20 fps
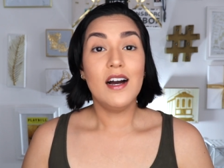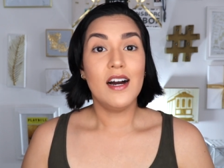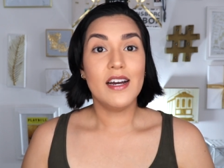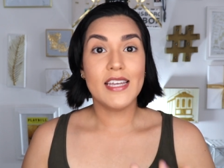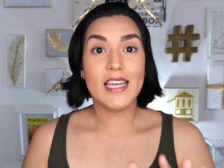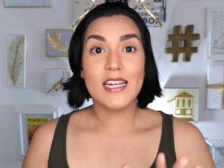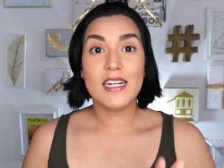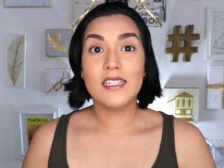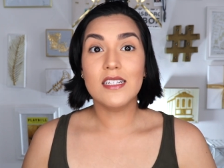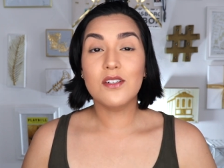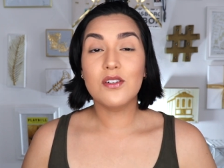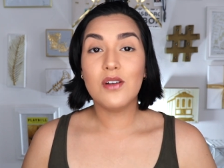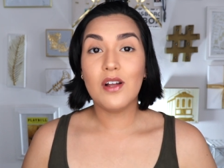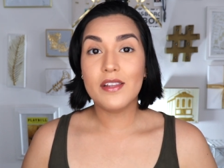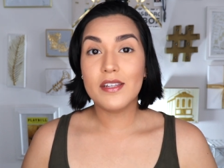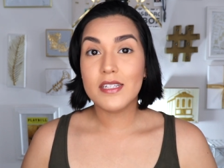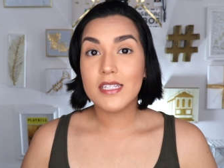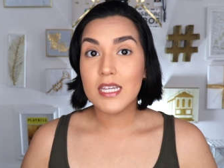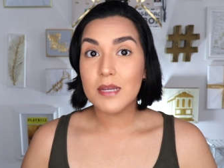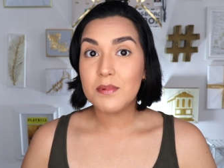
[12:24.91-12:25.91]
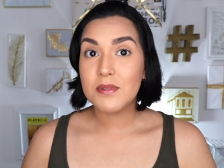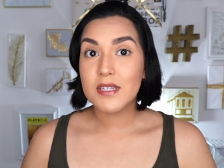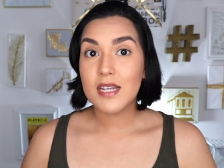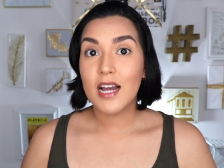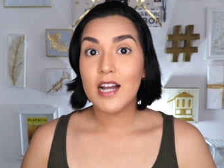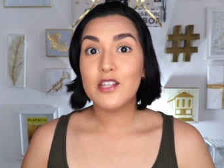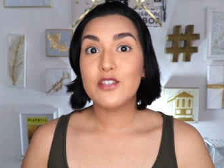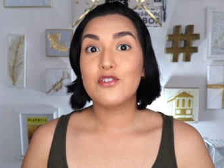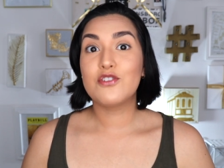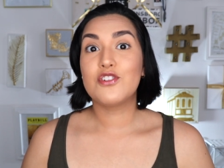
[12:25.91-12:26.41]
Again, a little on the deep
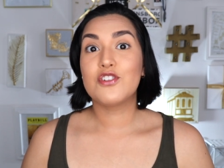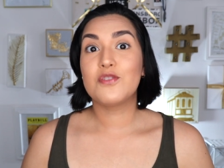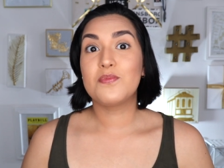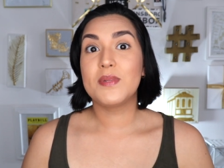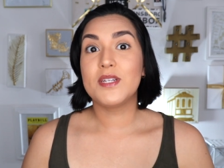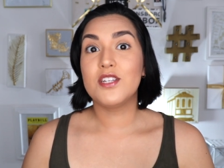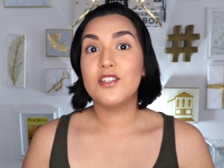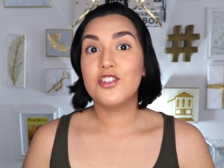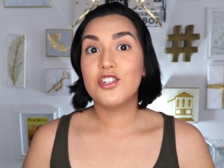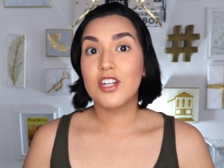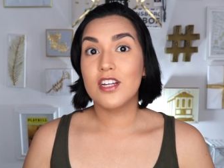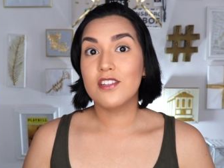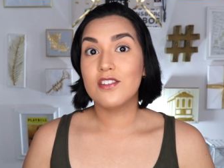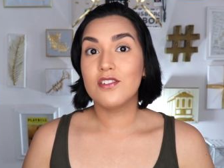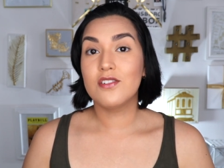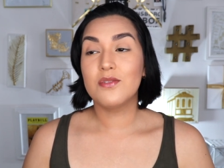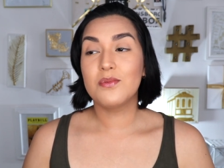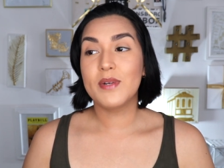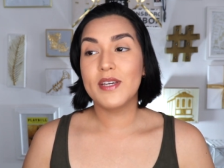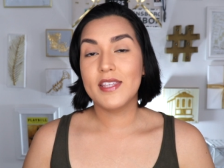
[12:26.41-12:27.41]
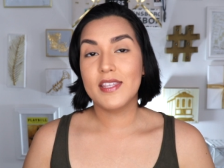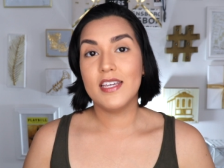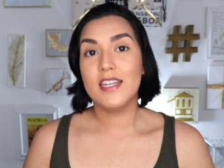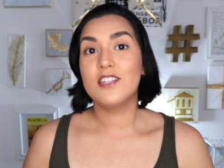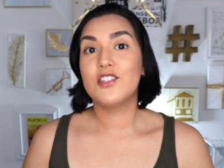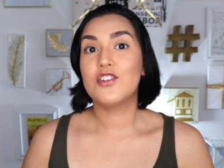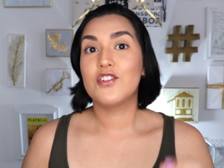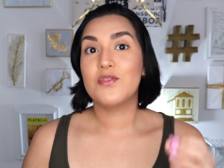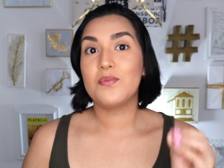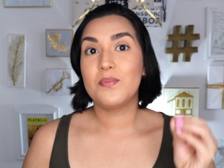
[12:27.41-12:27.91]
side, so just be gentle with
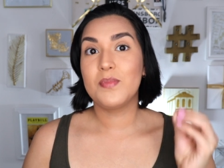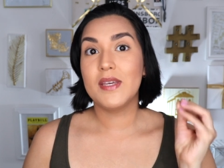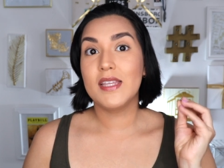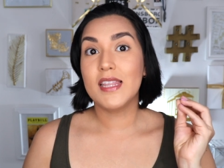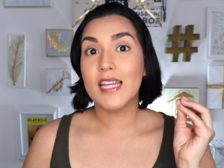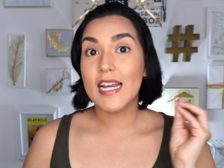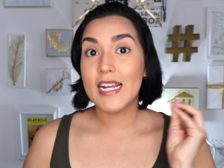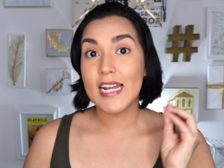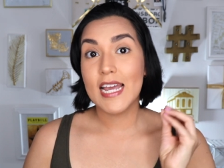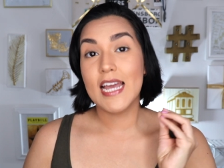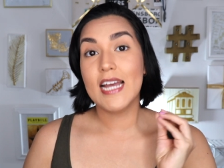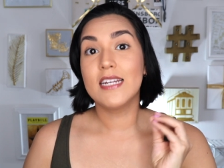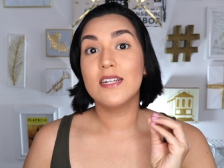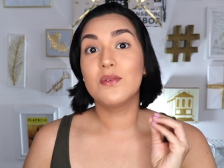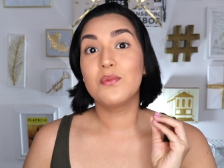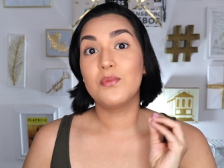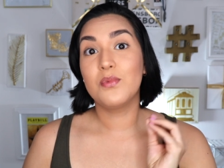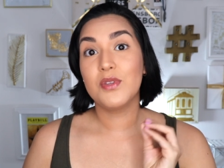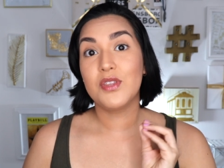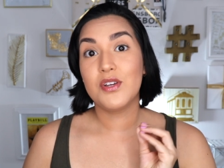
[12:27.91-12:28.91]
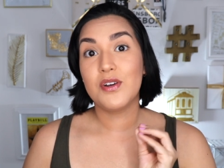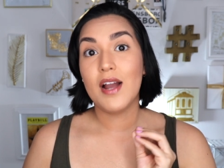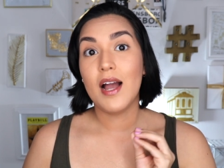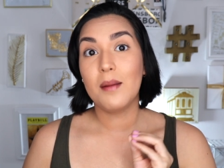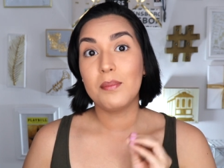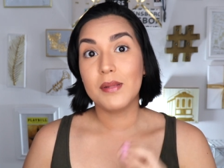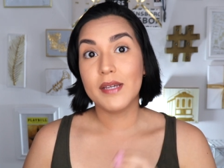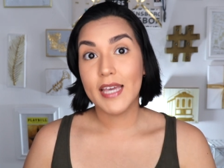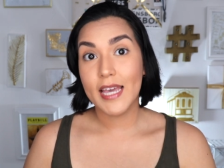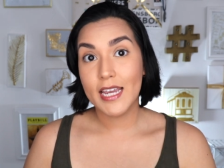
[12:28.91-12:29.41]
it. Just be light-handed with your
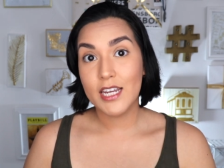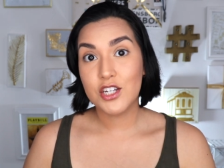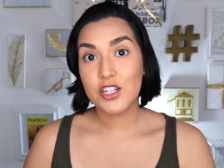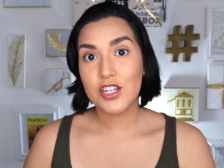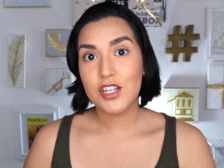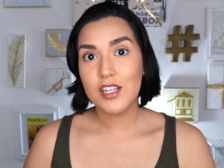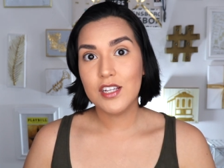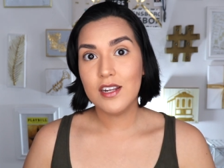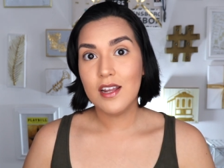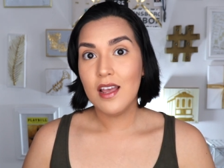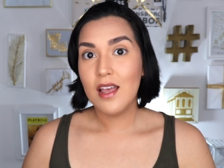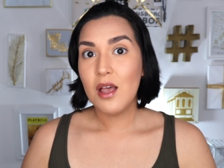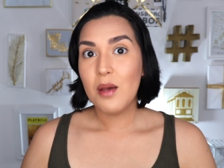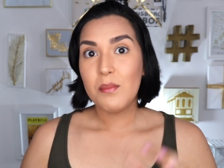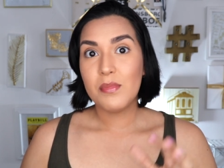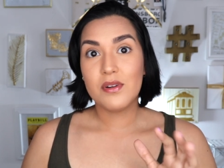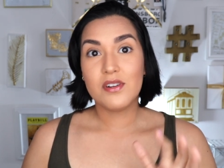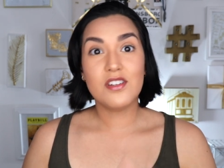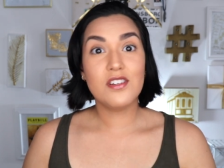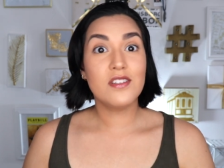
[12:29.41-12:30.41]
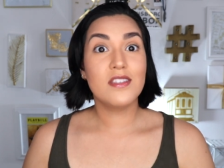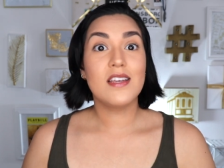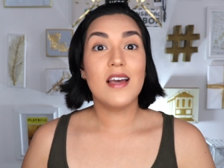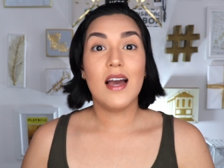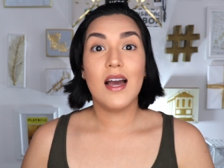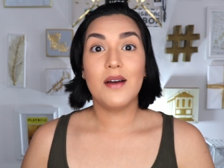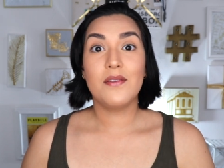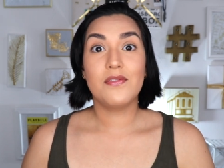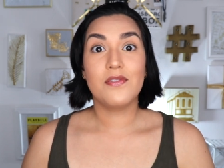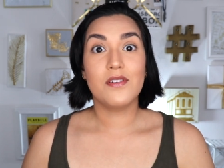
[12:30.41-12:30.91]
application, but good to
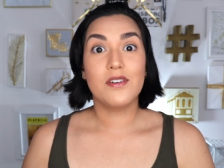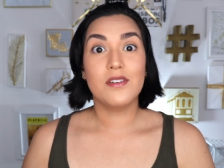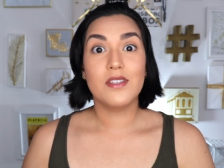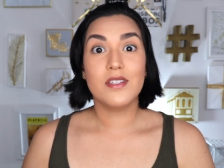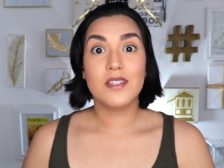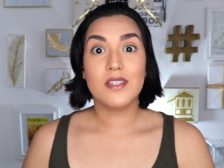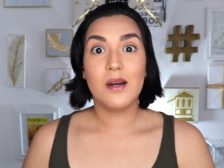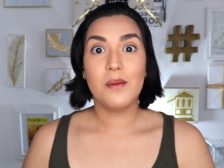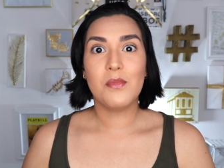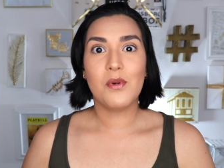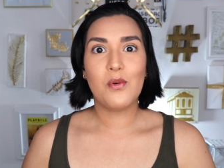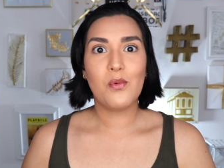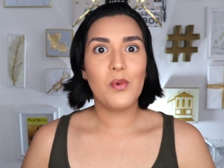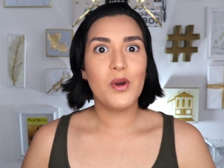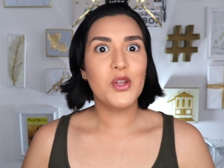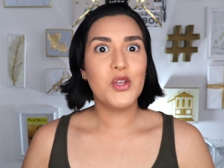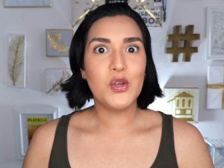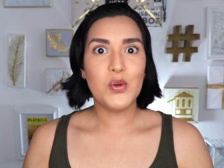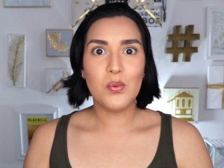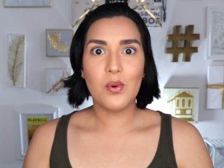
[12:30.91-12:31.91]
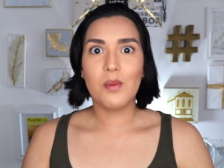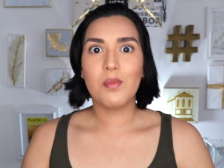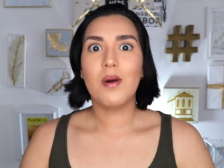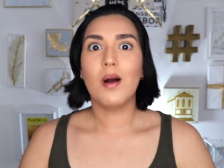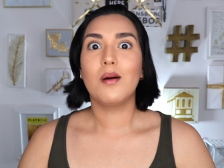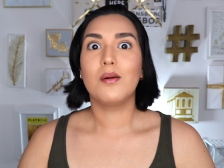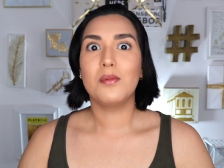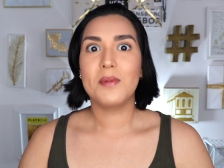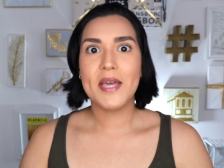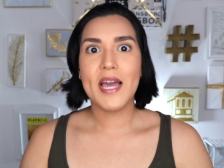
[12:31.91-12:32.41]
have for the summer when you are
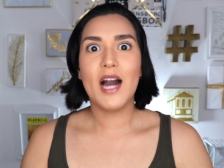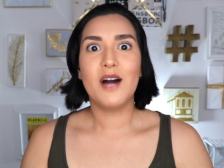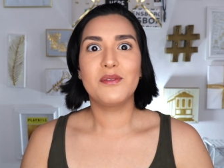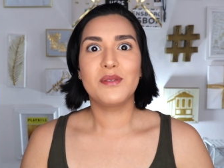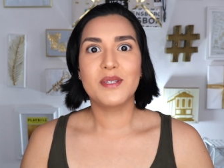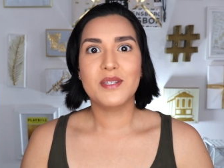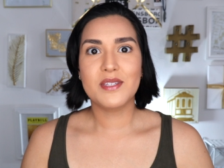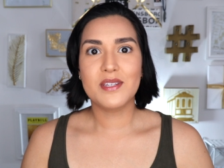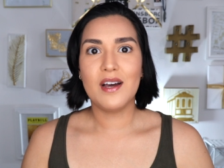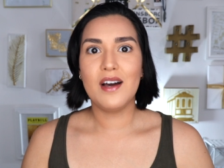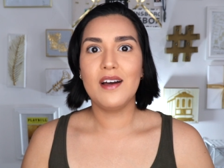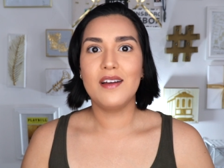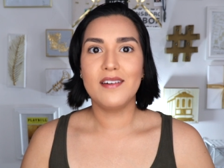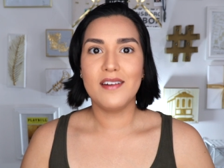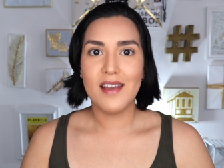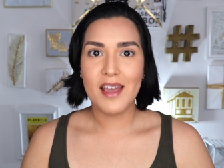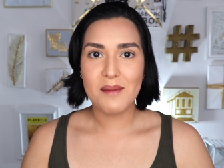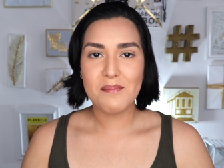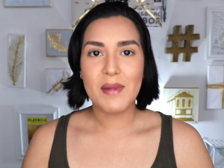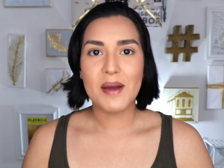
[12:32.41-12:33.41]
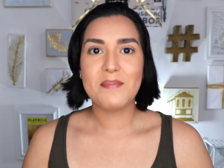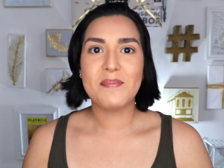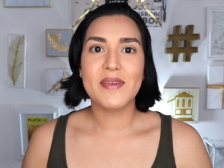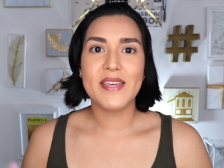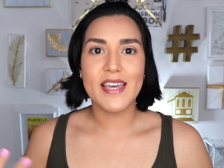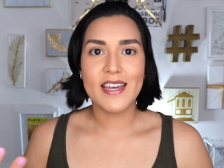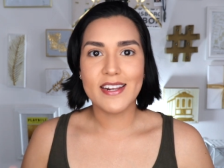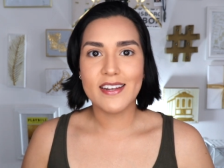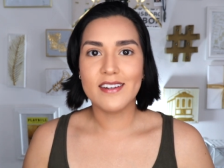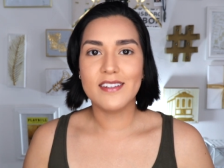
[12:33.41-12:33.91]
probably out in the sun and might be
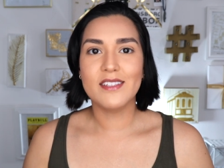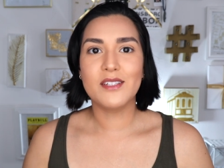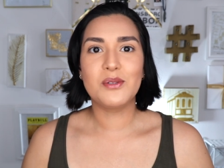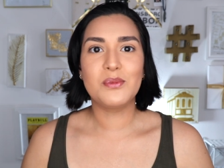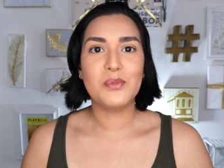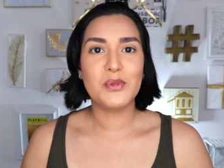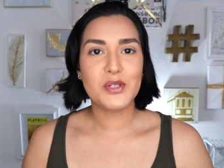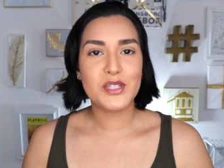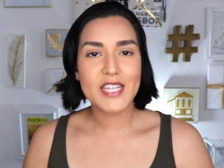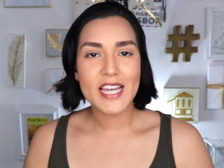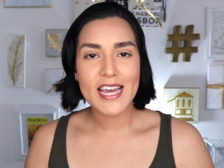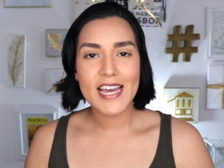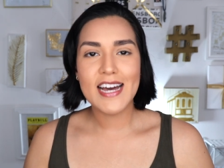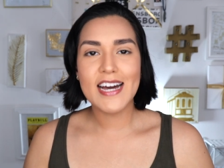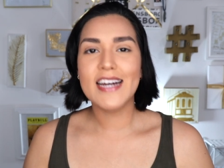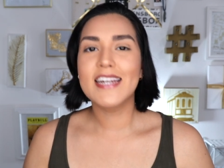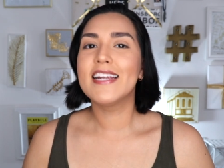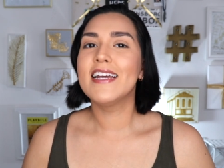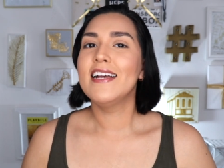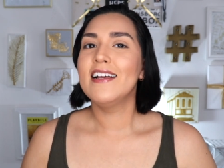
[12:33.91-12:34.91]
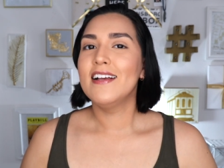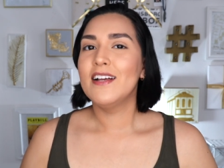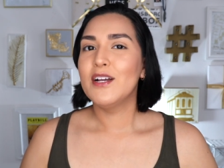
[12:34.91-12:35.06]
getting a little more tan.